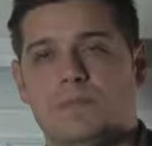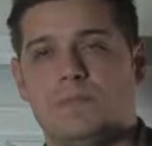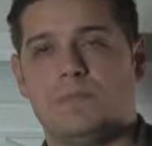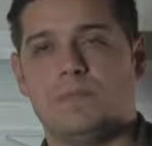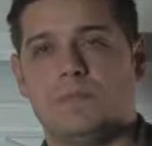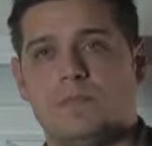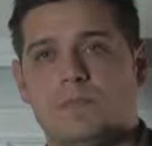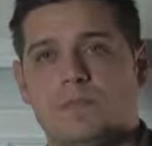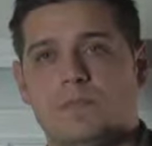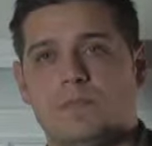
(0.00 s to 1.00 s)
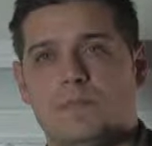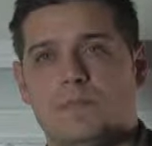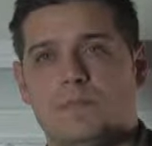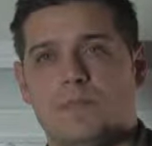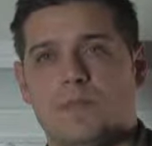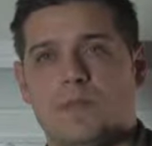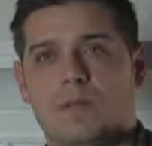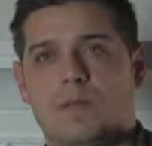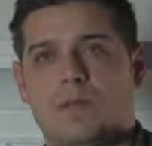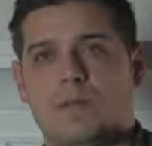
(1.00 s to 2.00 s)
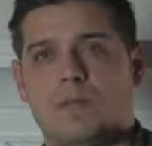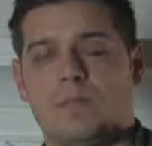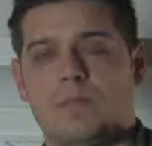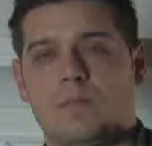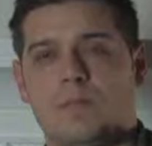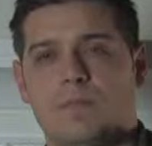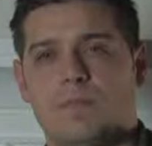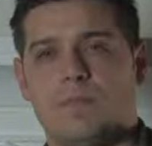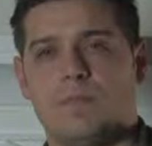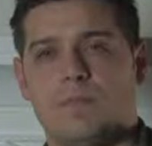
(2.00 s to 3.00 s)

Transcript: Nobody speaks.